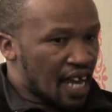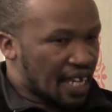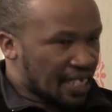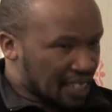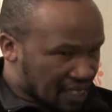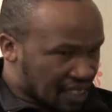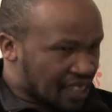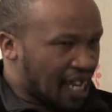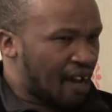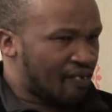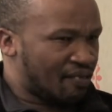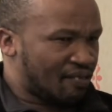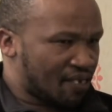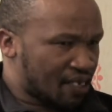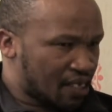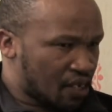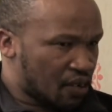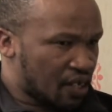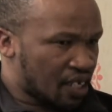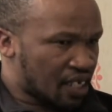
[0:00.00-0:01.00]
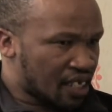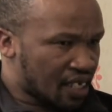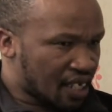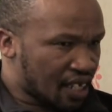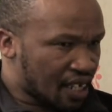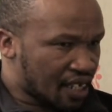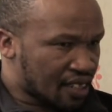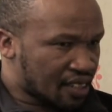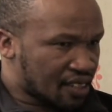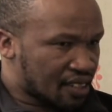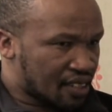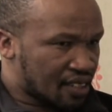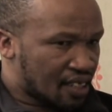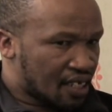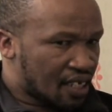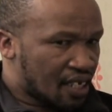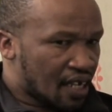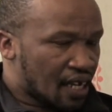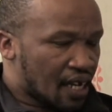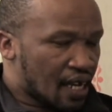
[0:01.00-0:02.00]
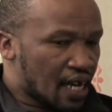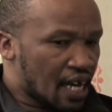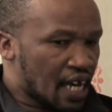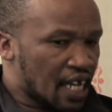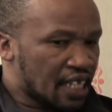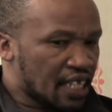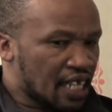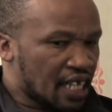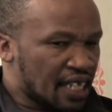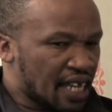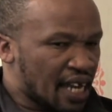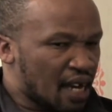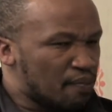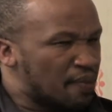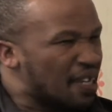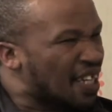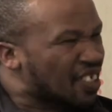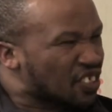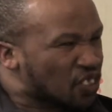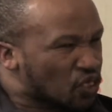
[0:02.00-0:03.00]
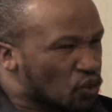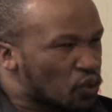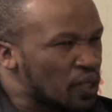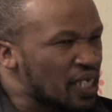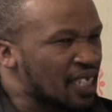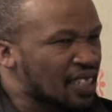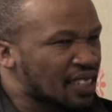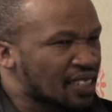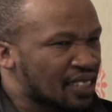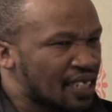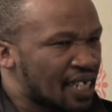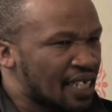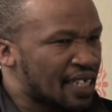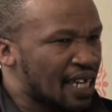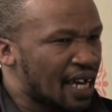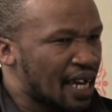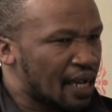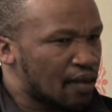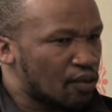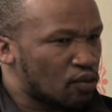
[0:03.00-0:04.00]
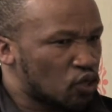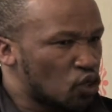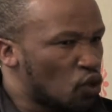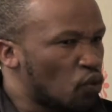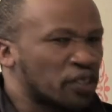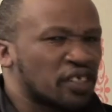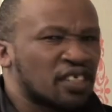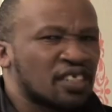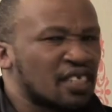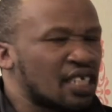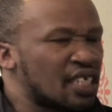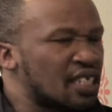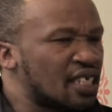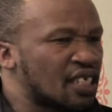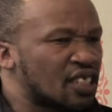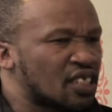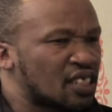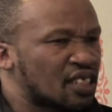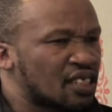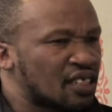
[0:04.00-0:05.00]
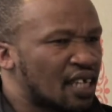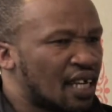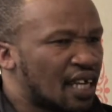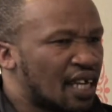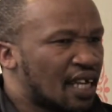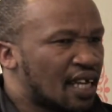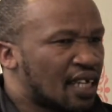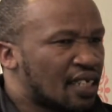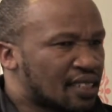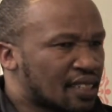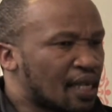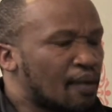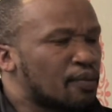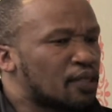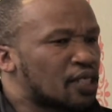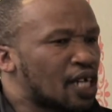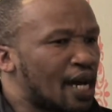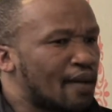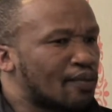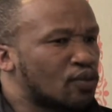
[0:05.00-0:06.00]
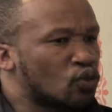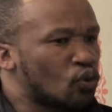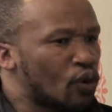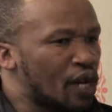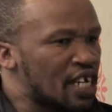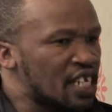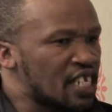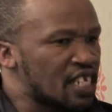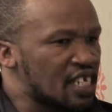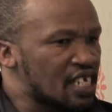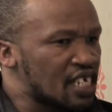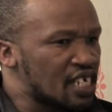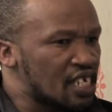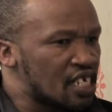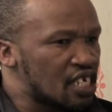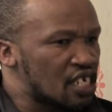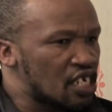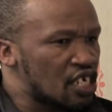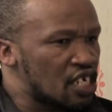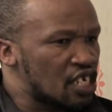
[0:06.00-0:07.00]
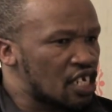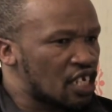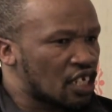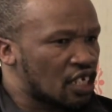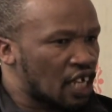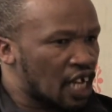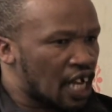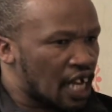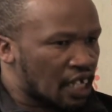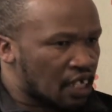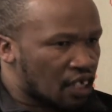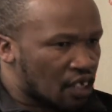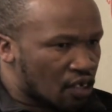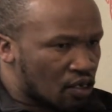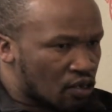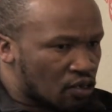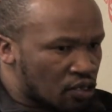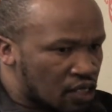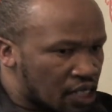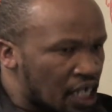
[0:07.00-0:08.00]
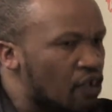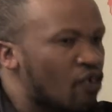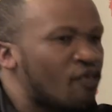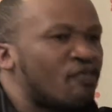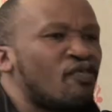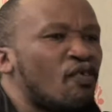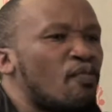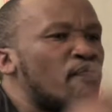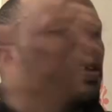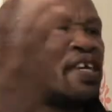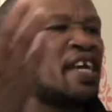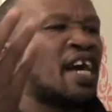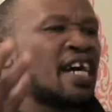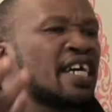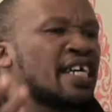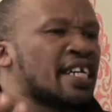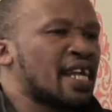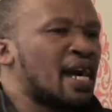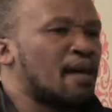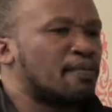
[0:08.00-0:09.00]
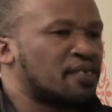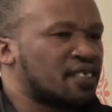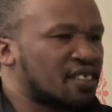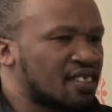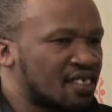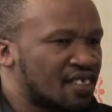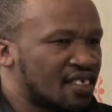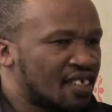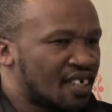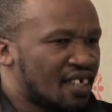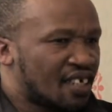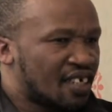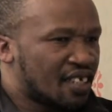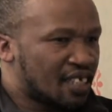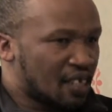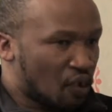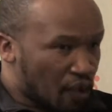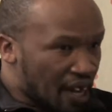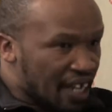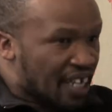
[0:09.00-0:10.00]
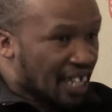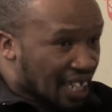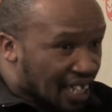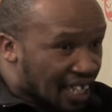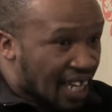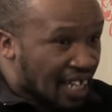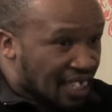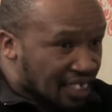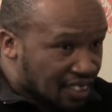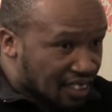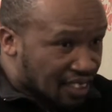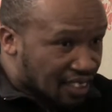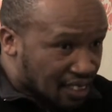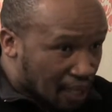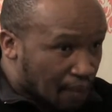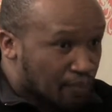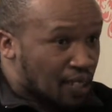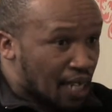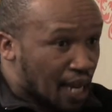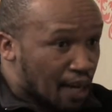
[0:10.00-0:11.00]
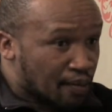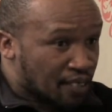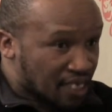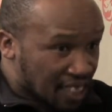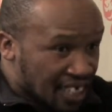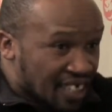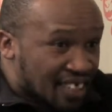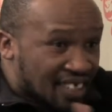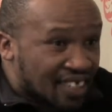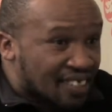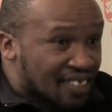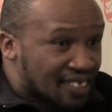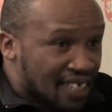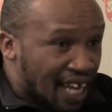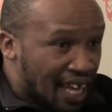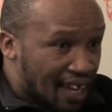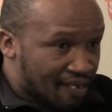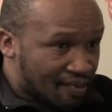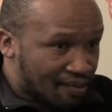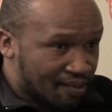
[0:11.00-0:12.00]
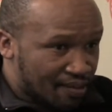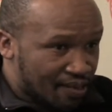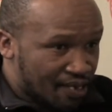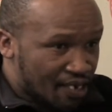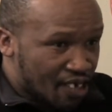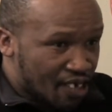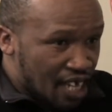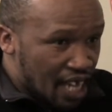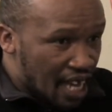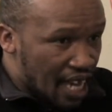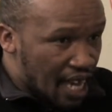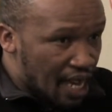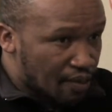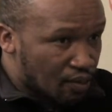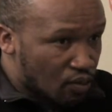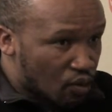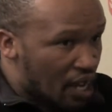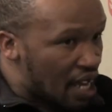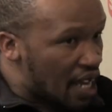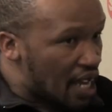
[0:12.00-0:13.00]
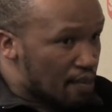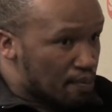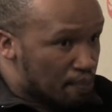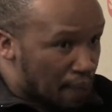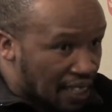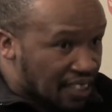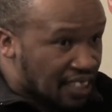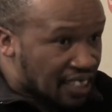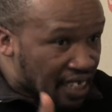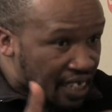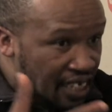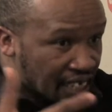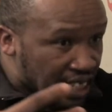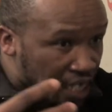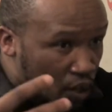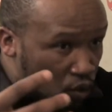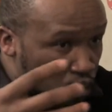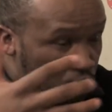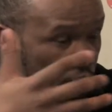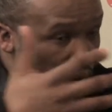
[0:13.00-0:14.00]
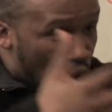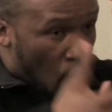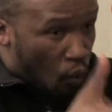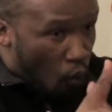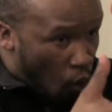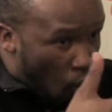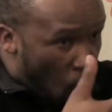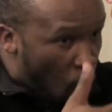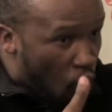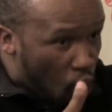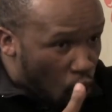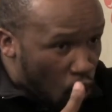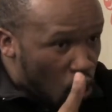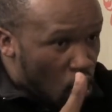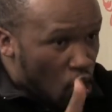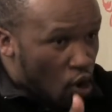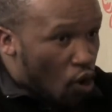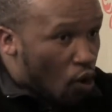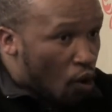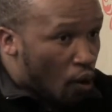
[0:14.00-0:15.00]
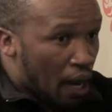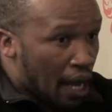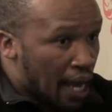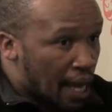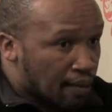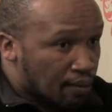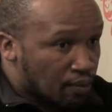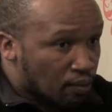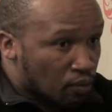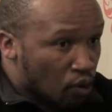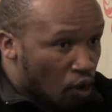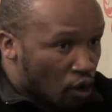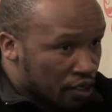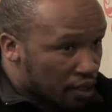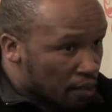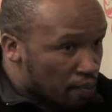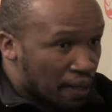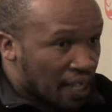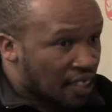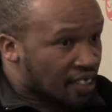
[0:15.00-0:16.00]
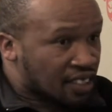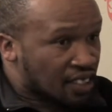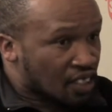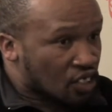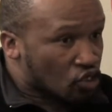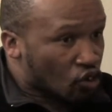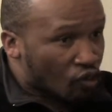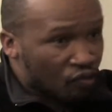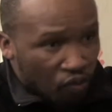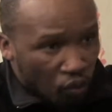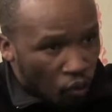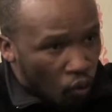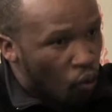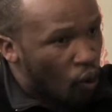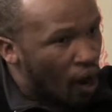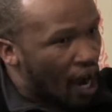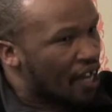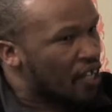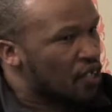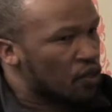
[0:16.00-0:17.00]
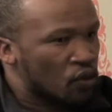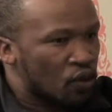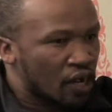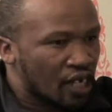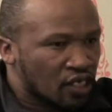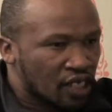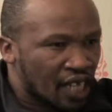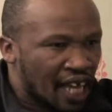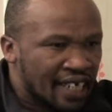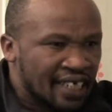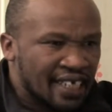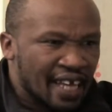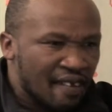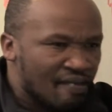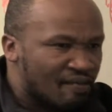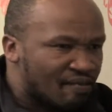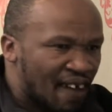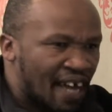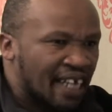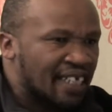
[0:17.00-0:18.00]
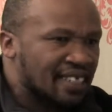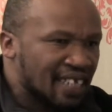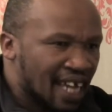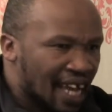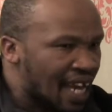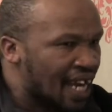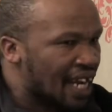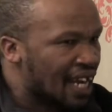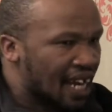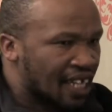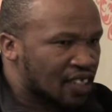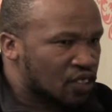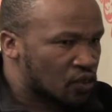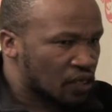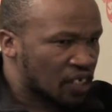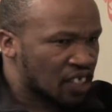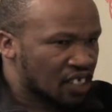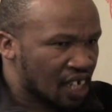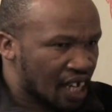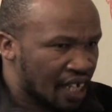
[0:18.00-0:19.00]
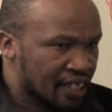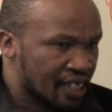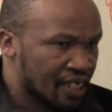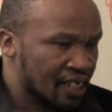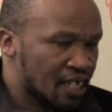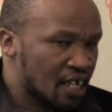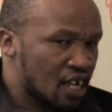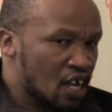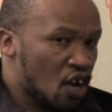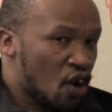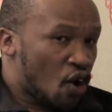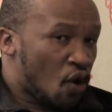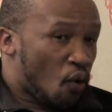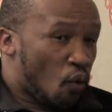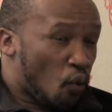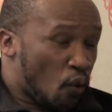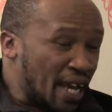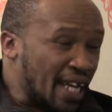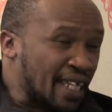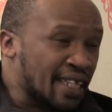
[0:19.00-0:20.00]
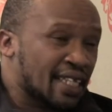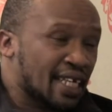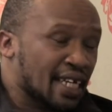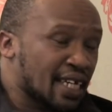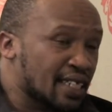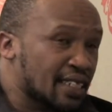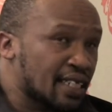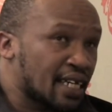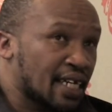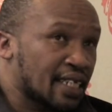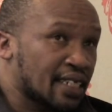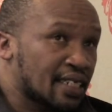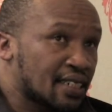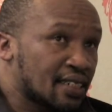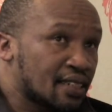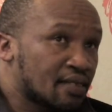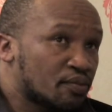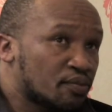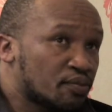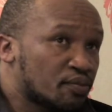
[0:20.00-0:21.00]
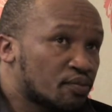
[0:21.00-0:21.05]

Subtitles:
And it's tough for the working class. And they are being squeezed. And you would see this sometimes when xenophobia erupts. The working class sometimes eat itself, where basically there will be a war on the basis of who are you, and they vent anger to each other. We think that